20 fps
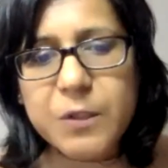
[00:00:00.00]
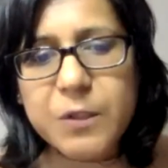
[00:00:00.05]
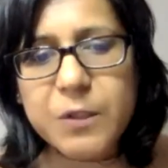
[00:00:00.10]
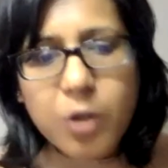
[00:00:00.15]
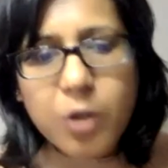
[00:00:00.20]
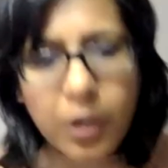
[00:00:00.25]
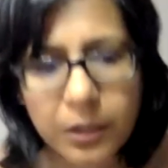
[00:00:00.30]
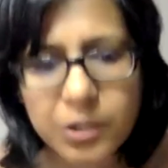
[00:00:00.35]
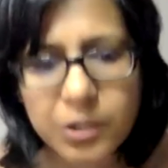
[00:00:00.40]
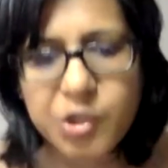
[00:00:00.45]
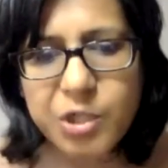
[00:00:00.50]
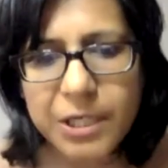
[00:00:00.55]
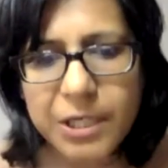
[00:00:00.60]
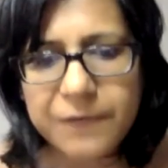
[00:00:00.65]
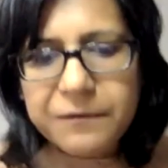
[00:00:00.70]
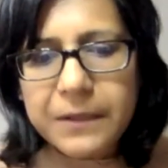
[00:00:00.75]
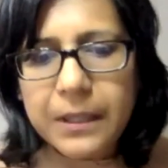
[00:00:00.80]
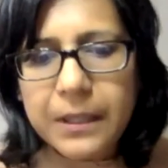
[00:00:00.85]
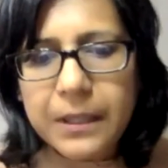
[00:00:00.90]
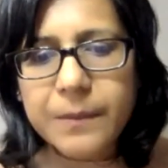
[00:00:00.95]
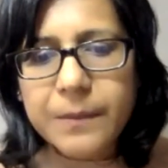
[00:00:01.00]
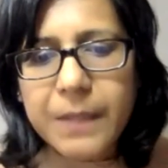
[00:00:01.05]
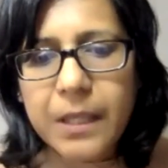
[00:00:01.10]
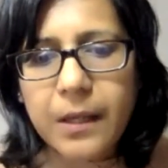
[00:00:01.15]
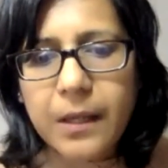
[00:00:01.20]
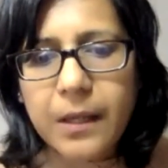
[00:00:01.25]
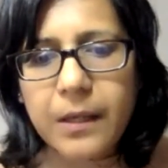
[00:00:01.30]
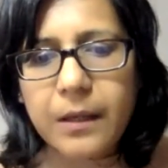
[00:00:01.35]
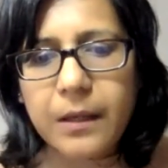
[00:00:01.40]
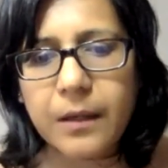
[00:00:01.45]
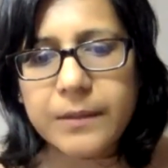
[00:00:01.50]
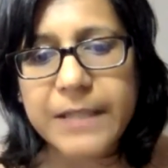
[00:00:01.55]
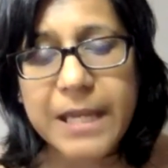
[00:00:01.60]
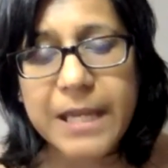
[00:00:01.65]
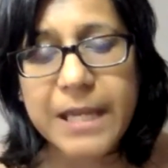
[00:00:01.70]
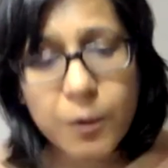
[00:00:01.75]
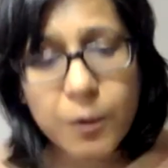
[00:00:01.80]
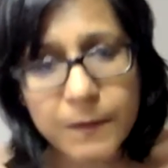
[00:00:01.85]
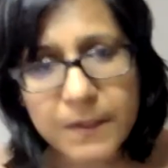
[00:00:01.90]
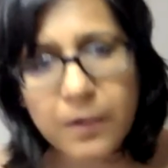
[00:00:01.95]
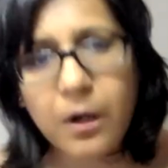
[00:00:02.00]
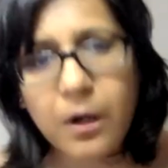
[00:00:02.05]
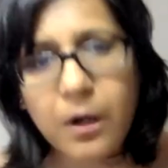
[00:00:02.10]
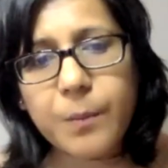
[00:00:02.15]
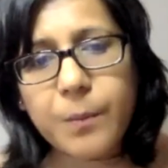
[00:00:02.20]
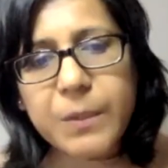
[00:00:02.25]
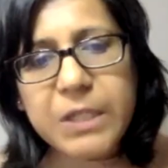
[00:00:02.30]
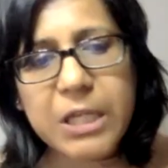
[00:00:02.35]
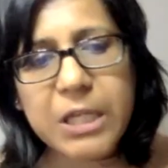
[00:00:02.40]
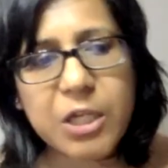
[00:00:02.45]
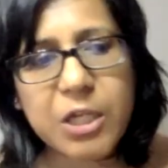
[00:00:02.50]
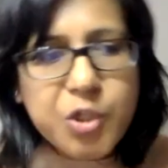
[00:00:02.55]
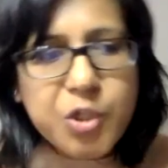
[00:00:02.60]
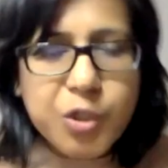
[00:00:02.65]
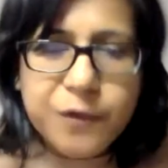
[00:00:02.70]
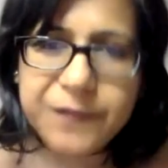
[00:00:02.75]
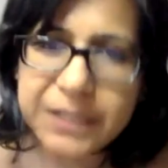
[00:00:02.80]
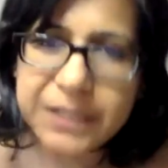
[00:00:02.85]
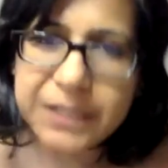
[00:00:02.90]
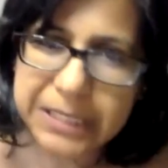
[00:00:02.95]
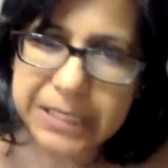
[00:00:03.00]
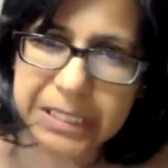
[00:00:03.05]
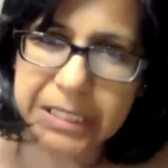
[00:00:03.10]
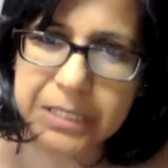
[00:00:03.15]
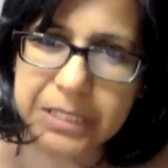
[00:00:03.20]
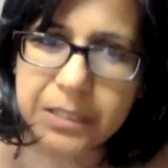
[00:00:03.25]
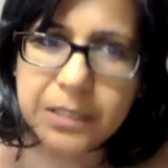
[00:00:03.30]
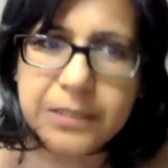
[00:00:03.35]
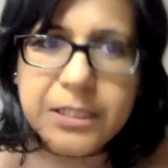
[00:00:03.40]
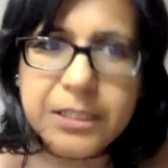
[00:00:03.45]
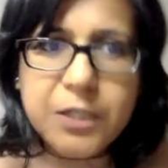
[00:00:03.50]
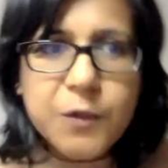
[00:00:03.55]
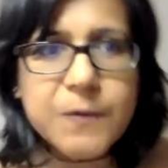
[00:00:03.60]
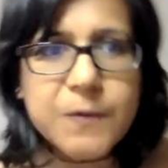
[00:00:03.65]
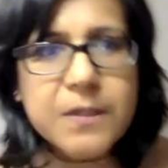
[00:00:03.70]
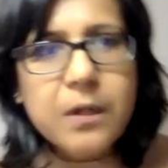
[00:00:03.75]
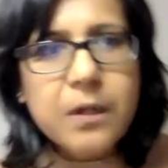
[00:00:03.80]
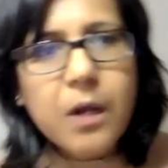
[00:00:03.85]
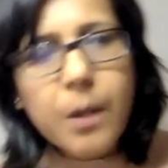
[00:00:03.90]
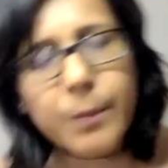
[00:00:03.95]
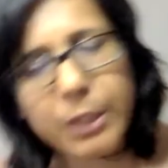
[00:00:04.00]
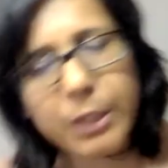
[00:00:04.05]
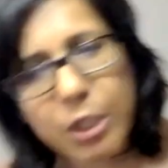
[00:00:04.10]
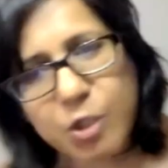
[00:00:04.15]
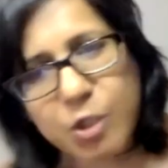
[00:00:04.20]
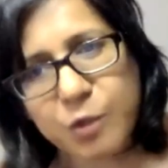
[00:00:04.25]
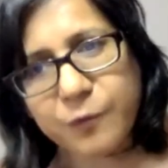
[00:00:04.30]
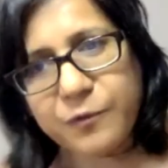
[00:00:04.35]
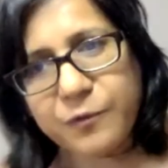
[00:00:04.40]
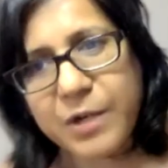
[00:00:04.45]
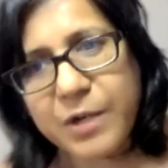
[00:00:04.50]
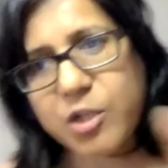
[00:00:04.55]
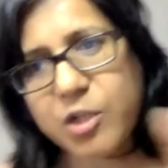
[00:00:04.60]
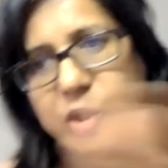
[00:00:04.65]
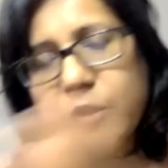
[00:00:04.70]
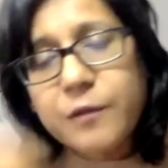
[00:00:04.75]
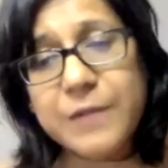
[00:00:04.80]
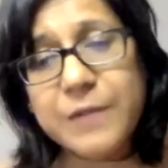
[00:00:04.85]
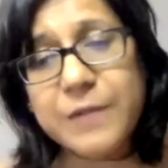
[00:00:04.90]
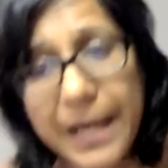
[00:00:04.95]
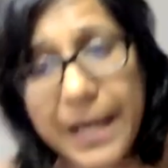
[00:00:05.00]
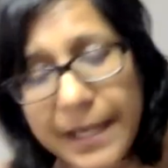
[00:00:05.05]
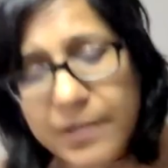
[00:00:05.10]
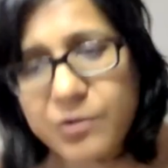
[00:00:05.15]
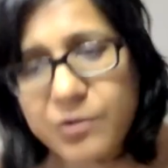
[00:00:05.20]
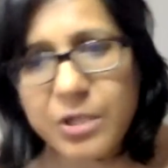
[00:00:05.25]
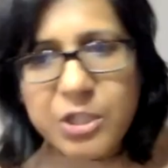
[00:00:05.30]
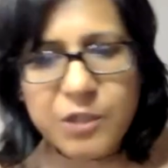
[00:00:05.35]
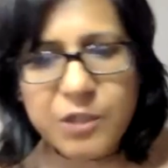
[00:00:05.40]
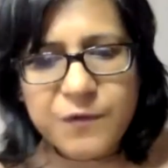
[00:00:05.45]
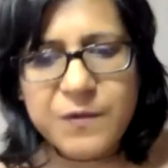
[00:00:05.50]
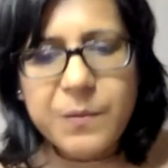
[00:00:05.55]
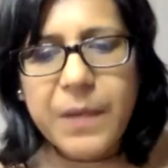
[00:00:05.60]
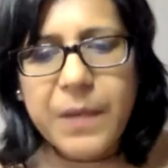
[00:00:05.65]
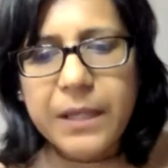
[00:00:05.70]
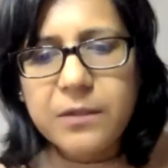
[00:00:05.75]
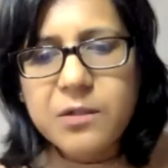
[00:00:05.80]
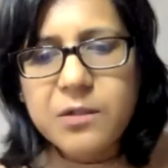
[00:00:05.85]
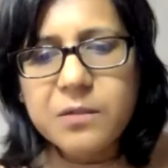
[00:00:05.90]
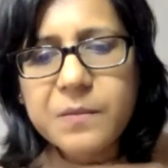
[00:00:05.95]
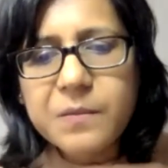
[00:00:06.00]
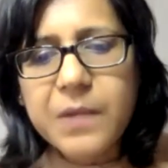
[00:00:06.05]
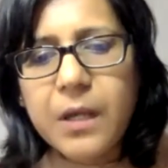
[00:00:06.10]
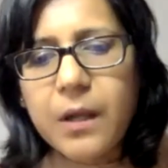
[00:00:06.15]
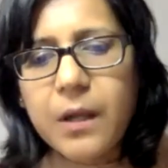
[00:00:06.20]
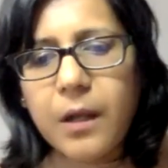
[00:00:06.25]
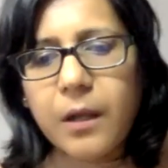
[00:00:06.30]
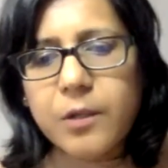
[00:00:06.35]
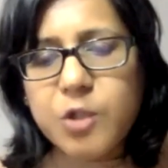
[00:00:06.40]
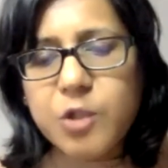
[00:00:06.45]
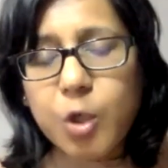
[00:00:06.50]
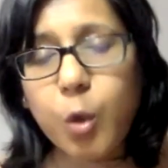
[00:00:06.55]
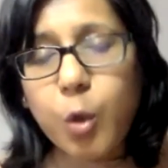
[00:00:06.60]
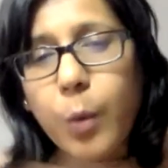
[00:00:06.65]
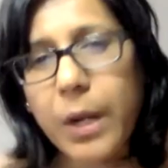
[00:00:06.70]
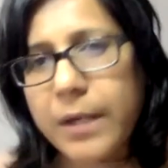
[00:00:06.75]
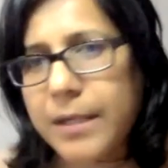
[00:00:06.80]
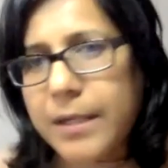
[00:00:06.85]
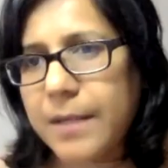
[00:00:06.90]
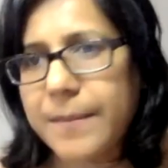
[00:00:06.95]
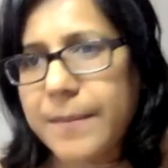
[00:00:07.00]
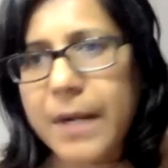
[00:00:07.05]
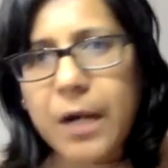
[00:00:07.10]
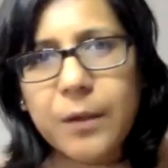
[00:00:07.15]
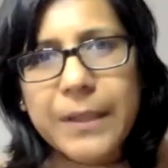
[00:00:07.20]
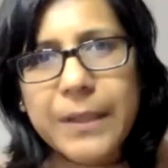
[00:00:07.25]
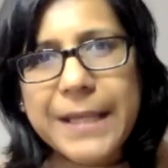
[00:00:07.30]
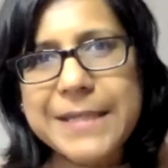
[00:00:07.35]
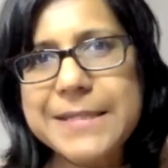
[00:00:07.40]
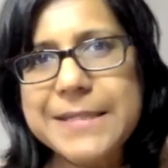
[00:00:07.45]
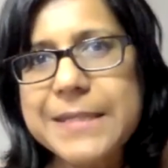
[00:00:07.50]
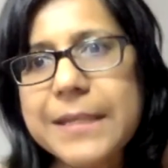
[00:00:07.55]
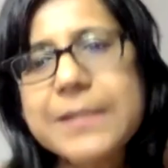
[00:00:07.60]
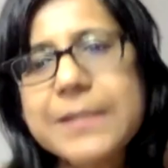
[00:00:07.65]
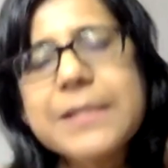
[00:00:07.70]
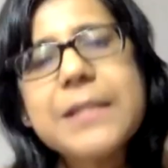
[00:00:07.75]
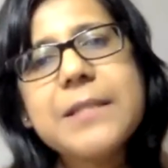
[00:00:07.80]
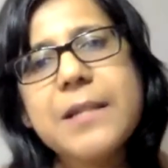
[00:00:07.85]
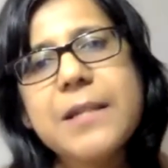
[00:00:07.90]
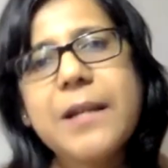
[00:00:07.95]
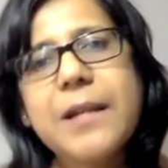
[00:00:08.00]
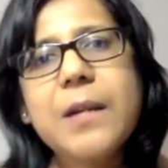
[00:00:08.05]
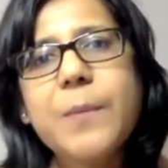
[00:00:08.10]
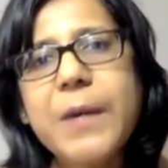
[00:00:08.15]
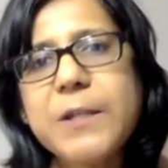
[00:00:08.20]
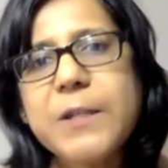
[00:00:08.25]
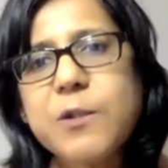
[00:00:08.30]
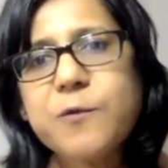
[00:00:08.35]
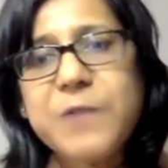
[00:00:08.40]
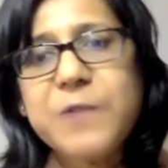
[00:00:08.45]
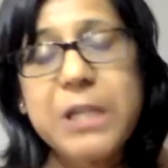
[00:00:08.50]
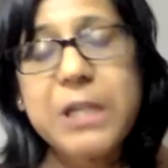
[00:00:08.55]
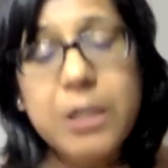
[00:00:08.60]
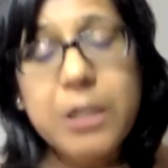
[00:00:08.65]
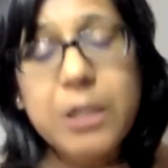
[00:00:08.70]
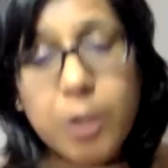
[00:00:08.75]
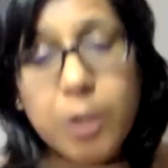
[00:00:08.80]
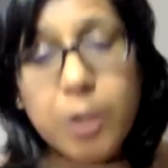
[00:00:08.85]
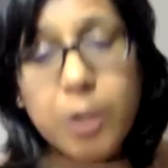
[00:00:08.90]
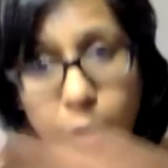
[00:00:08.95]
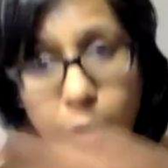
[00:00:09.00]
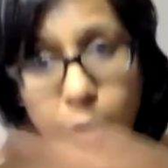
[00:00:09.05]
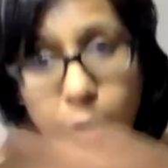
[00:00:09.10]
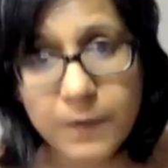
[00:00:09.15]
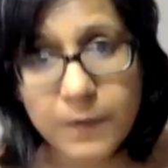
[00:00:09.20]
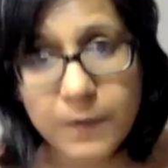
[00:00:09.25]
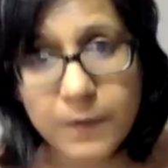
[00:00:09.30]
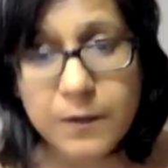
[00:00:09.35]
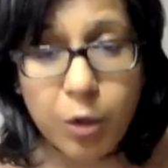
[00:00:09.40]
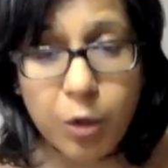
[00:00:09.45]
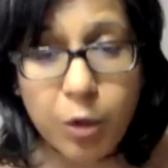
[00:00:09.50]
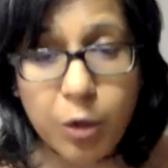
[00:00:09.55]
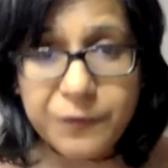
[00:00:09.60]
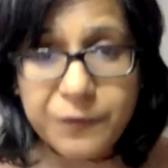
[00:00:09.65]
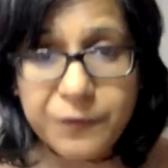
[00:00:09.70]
So Dollar Shave Club, they use a combination of Athena, they use a combination of Redshift and Redshift Spectrum to query about like 60 terabytes of data across all of this.